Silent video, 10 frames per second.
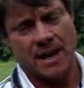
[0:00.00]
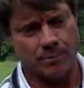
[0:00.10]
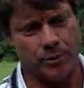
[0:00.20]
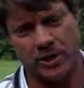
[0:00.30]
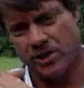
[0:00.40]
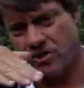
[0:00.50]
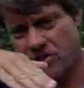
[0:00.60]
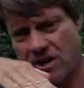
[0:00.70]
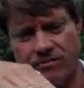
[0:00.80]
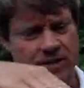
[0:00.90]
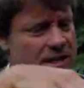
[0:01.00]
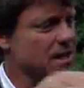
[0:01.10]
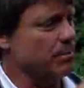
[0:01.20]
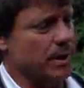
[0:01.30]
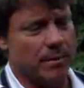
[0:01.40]
and putting yourself in
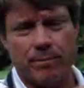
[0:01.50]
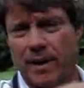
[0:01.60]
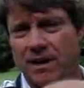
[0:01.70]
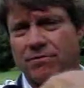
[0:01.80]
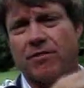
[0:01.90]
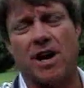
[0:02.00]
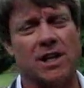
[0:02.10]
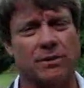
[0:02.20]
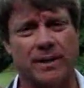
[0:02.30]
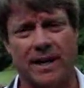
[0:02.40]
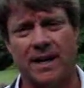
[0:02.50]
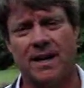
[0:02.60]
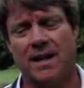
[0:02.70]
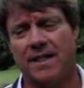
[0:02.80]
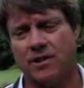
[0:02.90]
the bump and following it.
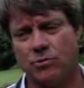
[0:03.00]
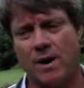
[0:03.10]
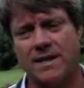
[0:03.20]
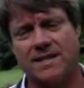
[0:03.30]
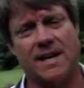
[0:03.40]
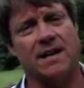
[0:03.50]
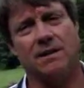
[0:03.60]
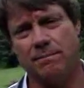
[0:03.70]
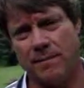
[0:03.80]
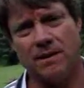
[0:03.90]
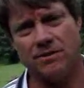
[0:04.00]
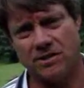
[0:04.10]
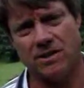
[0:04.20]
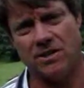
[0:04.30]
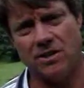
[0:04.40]
That's why I said it,
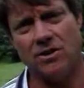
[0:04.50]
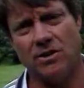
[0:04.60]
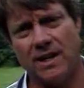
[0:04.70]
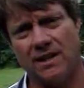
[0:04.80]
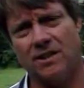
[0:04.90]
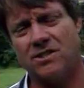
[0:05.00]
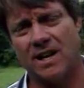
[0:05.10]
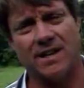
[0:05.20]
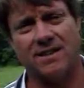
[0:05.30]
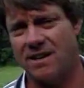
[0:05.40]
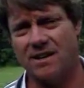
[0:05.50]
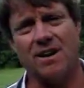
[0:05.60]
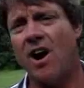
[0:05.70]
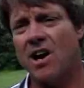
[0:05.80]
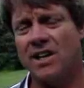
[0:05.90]
to you, it looks like they're
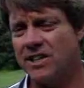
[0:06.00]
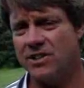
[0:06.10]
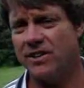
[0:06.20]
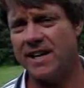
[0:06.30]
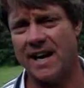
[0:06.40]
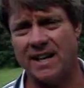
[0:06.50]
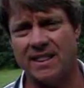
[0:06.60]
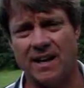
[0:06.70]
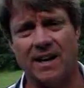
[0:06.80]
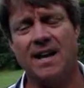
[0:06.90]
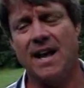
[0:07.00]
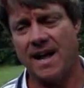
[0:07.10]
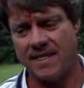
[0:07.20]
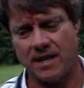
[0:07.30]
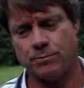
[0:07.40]
hardly doing anything.
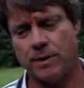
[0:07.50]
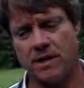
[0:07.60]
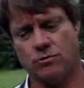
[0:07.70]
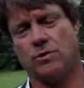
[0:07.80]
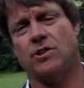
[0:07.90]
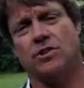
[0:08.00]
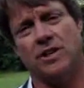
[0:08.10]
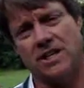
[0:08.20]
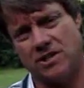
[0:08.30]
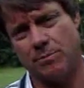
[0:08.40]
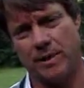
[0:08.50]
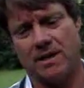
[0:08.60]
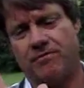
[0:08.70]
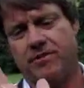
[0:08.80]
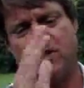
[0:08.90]
And that's because what they're doing is they're
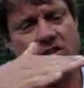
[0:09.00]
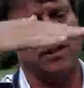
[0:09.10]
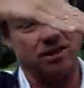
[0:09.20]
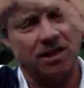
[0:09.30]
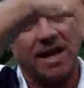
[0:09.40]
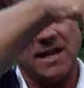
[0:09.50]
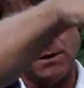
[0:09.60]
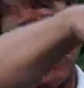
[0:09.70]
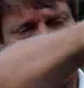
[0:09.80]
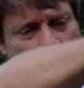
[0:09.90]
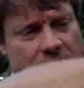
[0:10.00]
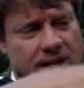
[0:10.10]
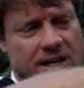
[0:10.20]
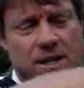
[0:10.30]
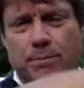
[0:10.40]
being efficient. They're letting the board
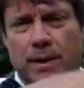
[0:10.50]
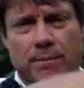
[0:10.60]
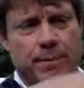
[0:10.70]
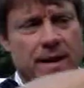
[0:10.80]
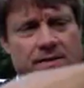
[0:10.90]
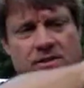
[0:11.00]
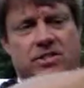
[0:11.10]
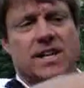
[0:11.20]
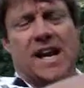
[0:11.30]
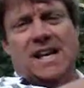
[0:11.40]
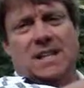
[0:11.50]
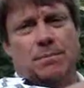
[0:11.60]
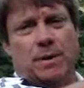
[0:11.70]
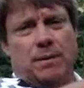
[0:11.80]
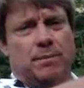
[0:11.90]
get in the bump, and they're staying in
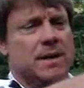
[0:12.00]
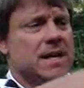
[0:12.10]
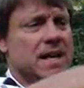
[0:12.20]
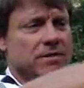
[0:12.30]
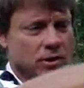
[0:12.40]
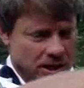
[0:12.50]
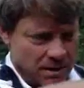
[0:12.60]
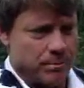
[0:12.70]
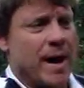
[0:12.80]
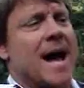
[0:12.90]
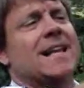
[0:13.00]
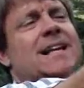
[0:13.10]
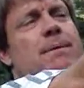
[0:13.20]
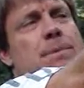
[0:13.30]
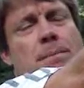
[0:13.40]
the bump. If you keep
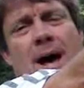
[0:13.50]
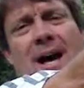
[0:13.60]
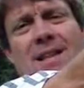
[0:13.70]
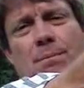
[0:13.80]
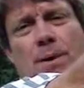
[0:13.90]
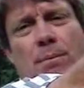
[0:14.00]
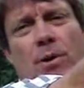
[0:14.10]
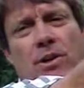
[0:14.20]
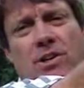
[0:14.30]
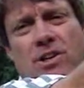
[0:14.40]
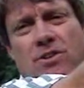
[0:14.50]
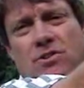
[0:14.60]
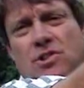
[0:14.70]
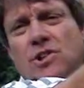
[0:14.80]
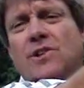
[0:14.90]
paddling up the back of the bump, all you're going to do
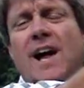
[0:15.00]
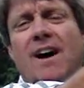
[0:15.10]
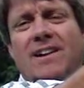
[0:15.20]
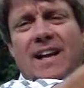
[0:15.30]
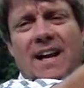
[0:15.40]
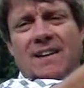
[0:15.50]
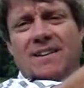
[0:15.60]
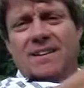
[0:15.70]
is slow down again.